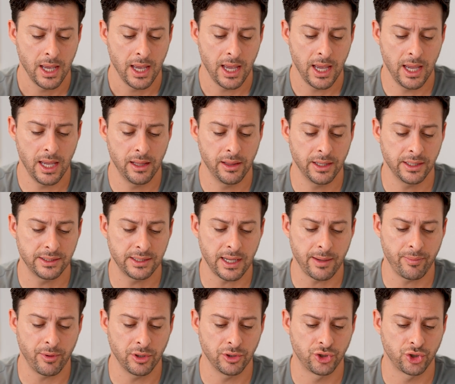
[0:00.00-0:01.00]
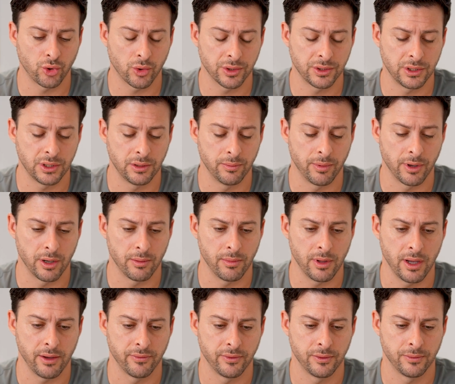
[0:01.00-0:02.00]
And let's tap on Shorts at the bottom
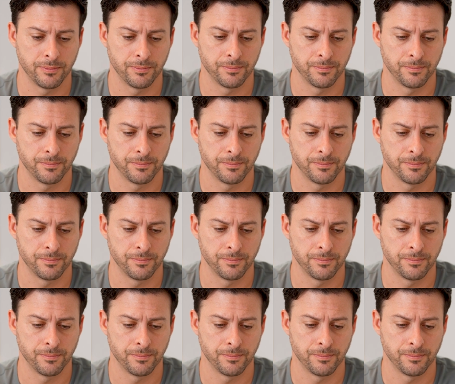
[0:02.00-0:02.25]
left.